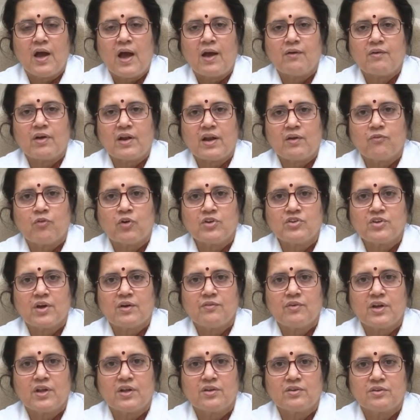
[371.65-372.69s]

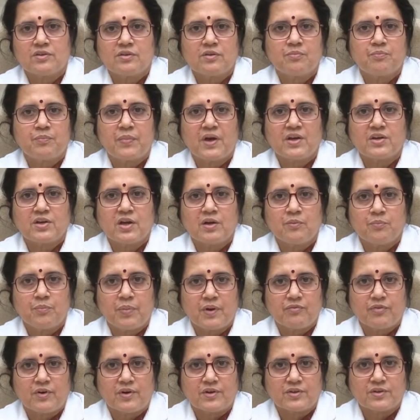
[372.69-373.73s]
whichever is patient
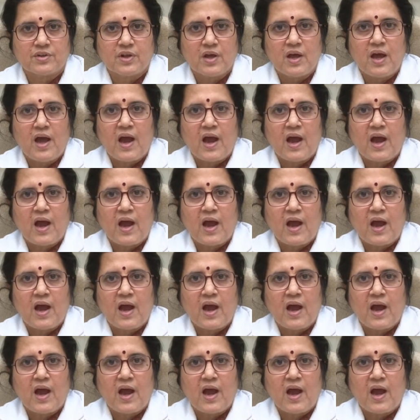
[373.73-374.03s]
prefers,